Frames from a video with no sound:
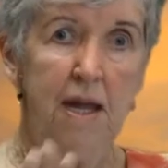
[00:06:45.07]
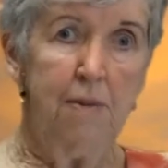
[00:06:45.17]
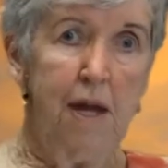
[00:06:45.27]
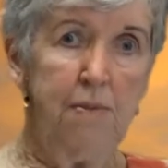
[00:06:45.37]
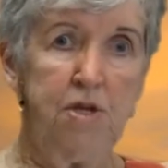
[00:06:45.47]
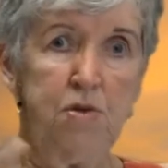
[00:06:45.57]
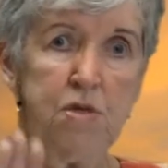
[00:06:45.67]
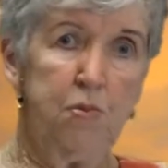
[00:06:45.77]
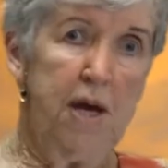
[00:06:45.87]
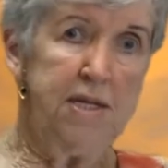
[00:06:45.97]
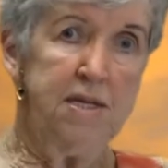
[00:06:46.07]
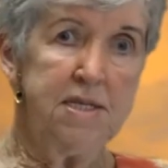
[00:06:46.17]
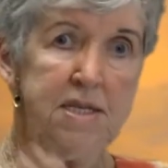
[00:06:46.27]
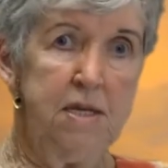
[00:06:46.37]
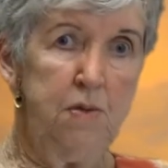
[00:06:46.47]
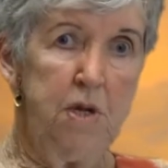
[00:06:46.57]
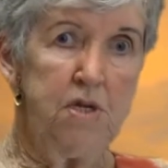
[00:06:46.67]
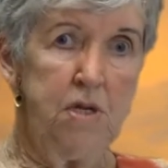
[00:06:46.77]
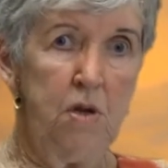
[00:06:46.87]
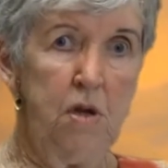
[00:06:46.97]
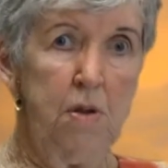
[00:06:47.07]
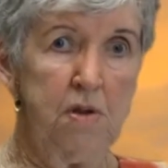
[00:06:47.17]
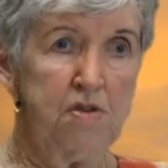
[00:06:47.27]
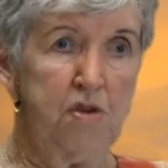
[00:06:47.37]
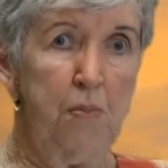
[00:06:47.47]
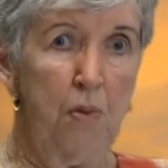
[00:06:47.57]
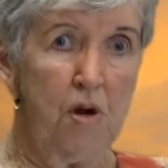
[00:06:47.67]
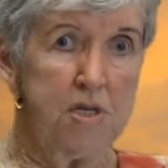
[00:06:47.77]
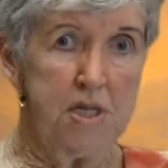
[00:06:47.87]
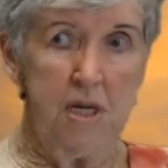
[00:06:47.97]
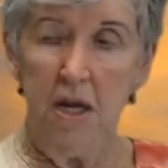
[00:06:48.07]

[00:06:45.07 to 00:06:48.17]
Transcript: Maybe she was waiting to see where her stop was.